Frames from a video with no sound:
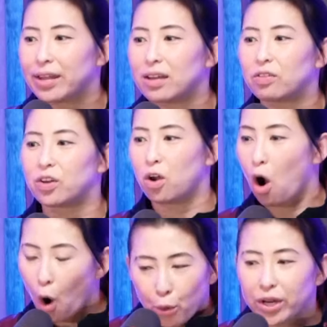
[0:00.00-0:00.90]
like the
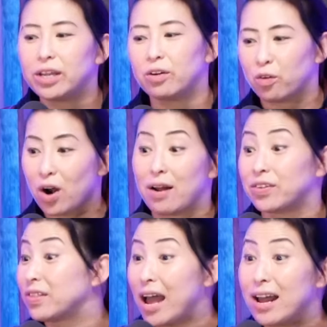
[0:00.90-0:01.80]
honing your
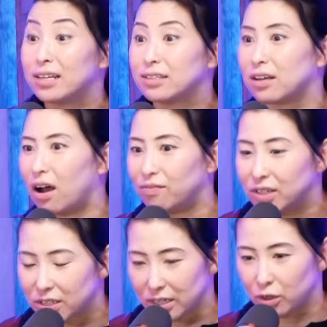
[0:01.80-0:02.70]
craft, and that is
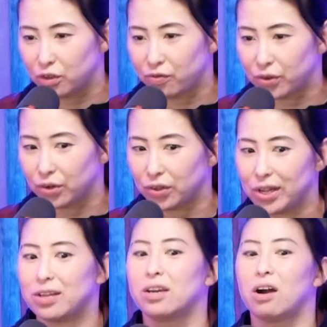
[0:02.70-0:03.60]
obviously useful.
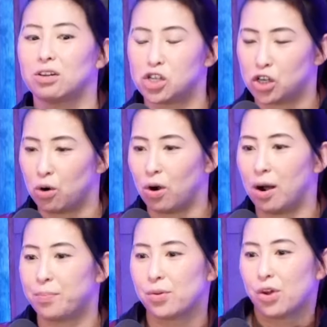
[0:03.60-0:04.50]
Like you got to show
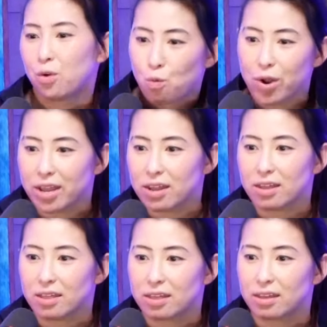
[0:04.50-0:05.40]
up
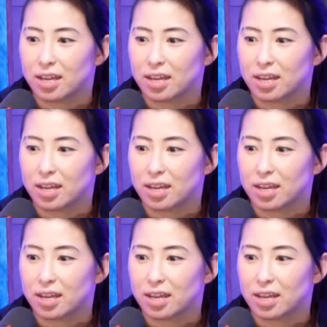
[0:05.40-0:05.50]
with